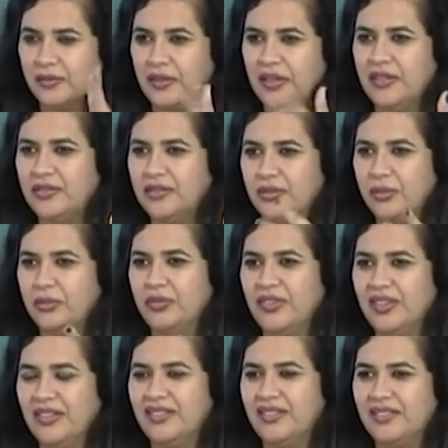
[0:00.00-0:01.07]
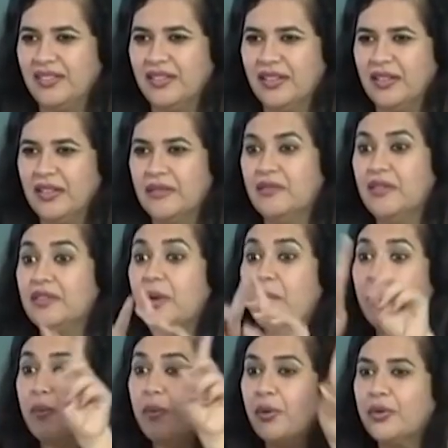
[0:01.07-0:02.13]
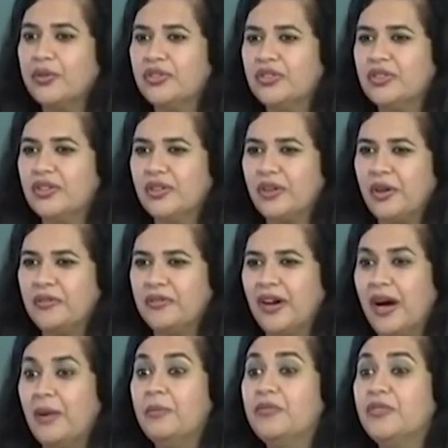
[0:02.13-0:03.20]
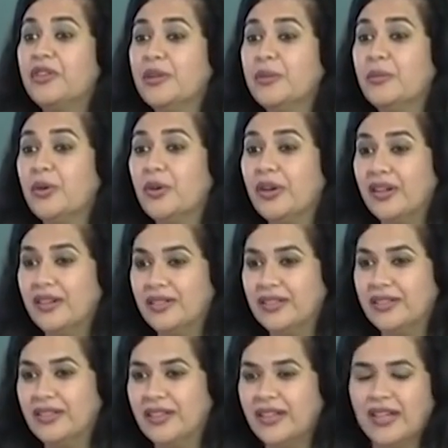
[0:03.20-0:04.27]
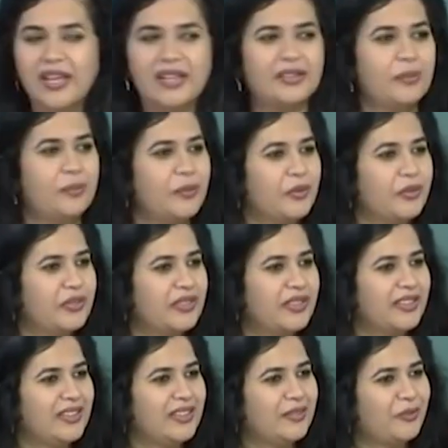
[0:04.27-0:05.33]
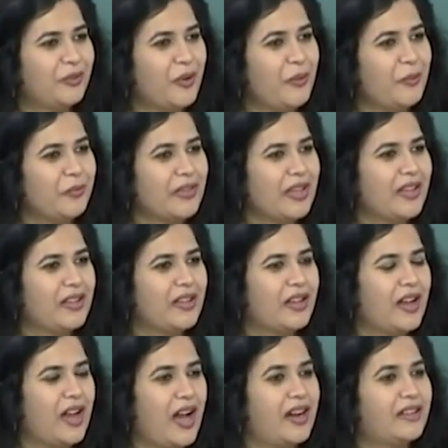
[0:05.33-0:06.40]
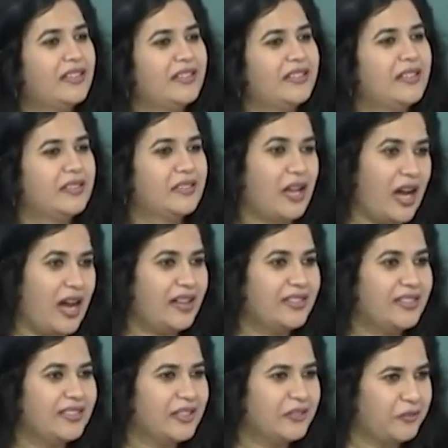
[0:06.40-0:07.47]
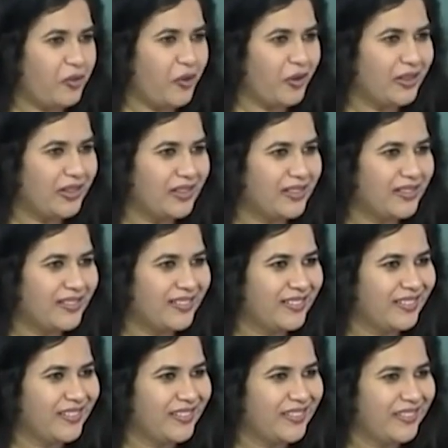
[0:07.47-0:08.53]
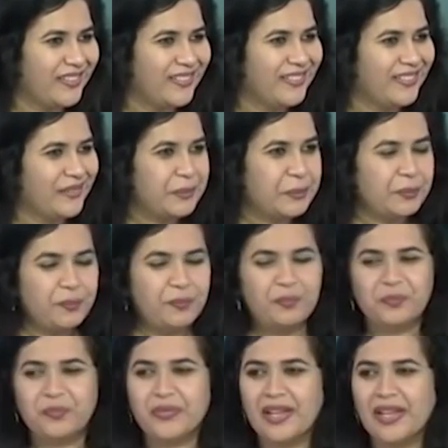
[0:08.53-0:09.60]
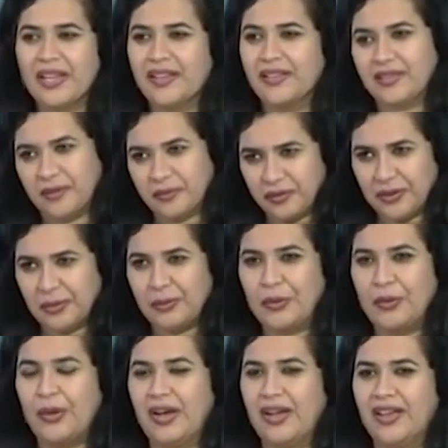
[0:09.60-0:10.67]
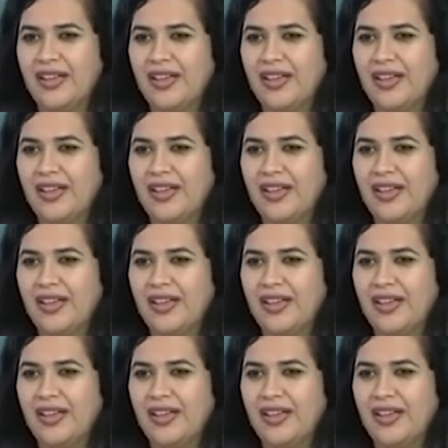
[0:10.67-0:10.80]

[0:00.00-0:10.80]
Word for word: face to face with a poster of Humphrey Bogart, and the poster is from harder they, the harder they fall. Hmm. It's a film noir,